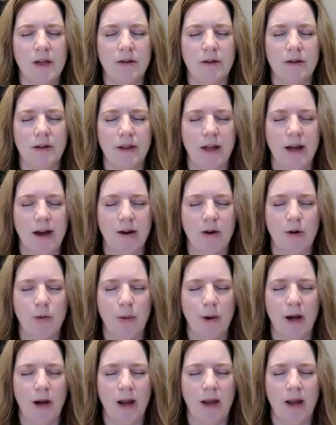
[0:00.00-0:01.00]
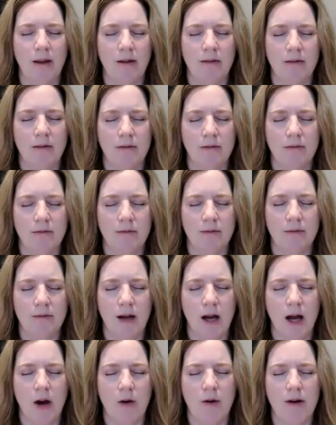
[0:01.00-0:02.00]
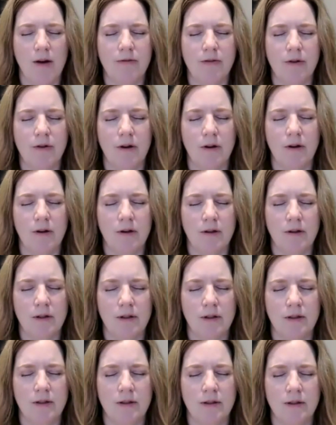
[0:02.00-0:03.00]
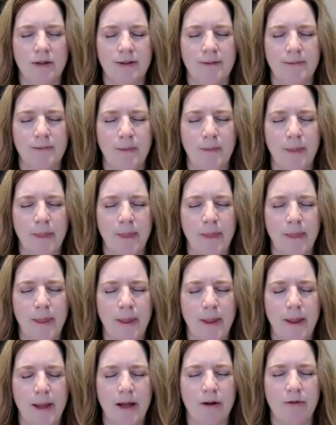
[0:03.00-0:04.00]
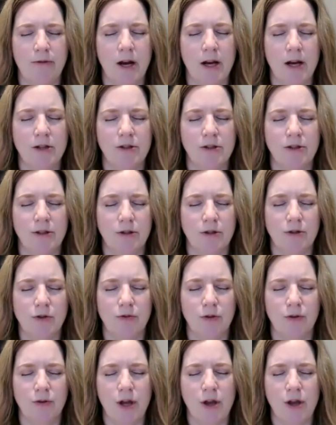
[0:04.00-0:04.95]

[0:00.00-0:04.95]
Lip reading: Feel that opening however it registers